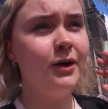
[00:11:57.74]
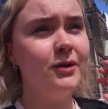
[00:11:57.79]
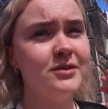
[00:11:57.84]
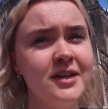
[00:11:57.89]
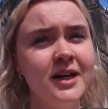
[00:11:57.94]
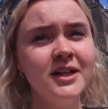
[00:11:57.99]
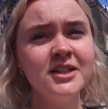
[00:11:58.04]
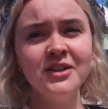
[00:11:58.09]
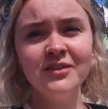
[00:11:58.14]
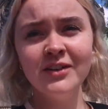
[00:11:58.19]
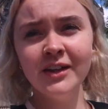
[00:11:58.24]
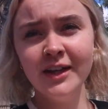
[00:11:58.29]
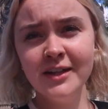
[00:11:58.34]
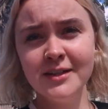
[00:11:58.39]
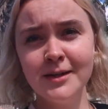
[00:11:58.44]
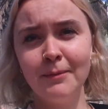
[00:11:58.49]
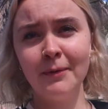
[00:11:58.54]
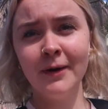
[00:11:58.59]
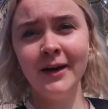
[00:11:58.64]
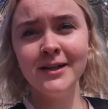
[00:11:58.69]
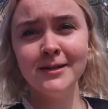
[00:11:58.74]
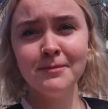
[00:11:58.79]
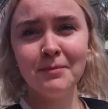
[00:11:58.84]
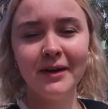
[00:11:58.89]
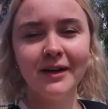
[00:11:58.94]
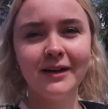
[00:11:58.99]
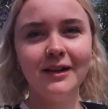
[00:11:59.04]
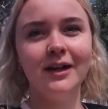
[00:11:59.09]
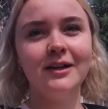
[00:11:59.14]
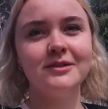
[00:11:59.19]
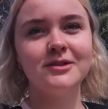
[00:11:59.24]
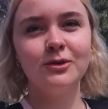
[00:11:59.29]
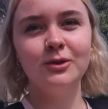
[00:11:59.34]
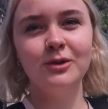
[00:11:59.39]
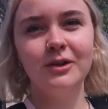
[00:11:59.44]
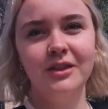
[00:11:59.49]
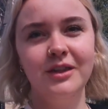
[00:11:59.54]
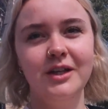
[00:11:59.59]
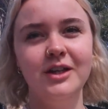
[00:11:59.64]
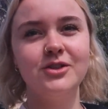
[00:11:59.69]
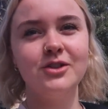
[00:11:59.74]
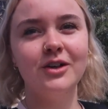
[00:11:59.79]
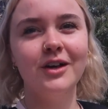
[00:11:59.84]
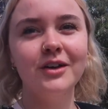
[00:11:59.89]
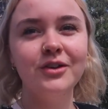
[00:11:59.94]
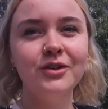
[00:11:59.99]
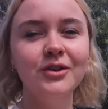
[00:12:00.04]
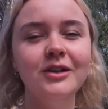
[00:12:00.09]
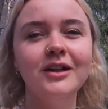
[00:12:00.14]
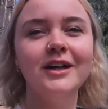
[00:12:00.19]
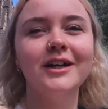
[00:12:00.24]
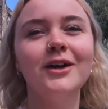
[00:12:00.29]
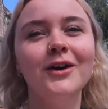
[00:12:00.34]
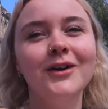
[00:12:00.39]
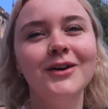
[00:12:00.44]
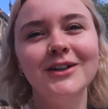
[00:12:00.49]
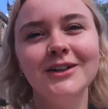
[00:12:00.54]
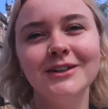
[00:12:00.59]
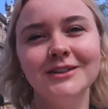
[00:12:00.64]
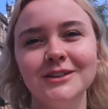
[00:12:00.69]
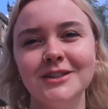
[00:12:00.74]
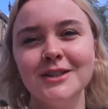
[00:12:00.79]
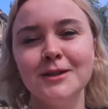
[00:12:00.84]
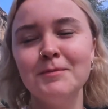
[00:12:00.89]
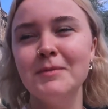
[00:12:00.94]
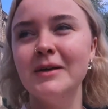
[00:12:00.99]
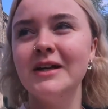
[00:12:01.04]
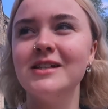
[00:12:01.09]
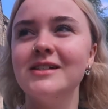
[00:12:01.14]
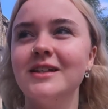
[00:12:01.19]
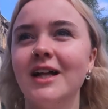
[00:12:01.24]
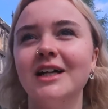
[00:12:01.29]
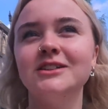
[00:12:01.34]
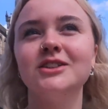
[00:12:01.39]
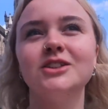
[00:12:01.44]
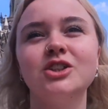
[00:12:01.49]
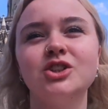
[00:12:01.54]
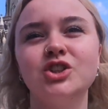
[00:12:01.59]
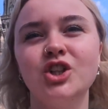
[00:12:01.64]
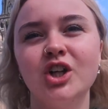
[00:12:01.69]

I was actually really surprised by Glasgow Cathedral. I thought like, oh, just be a standard